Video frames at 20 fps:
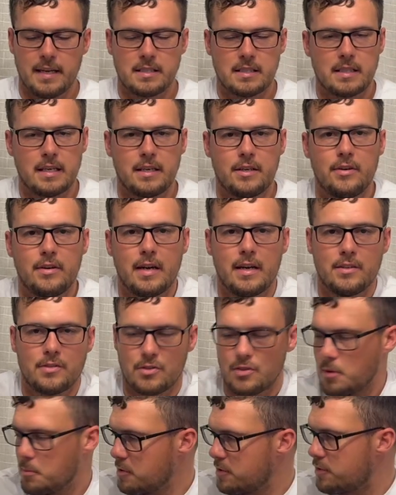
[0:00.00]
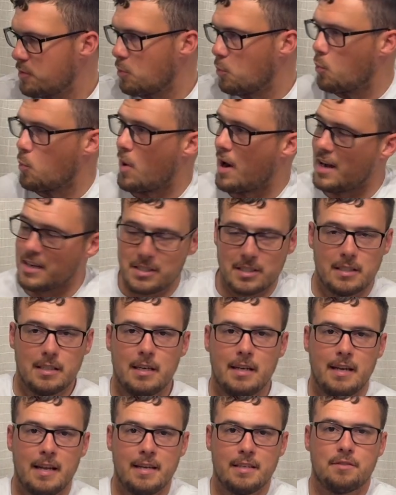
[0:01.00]
Thank you guys so much for watching
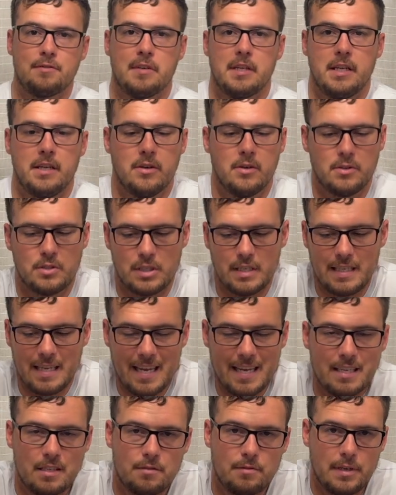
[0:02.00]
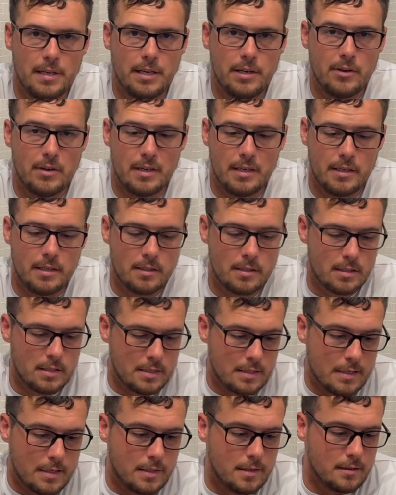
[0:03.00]
today's video. Today's video
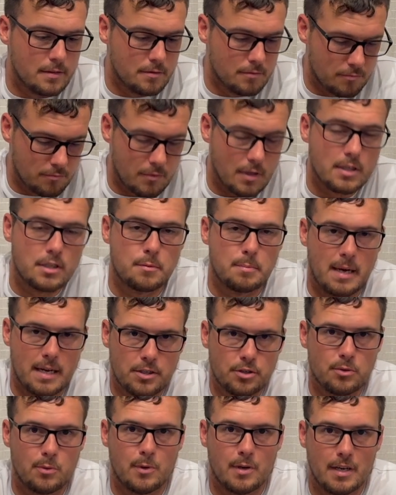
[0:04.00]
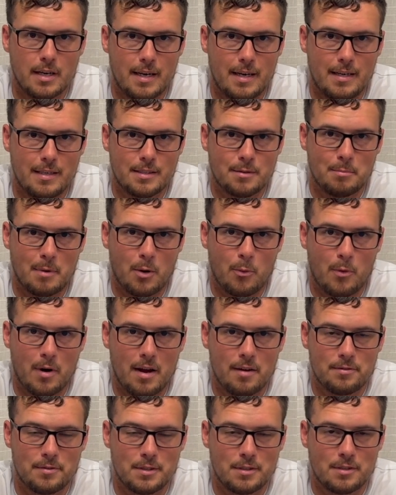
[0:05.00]
is a special one, as my
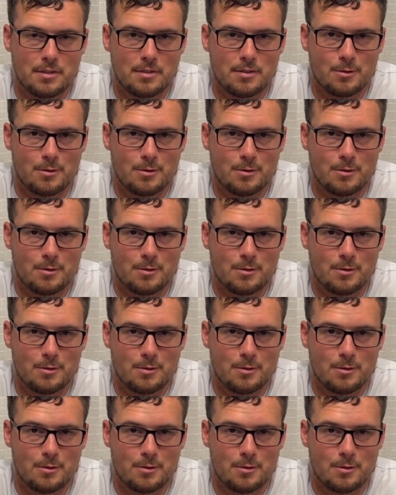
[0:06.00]
wife is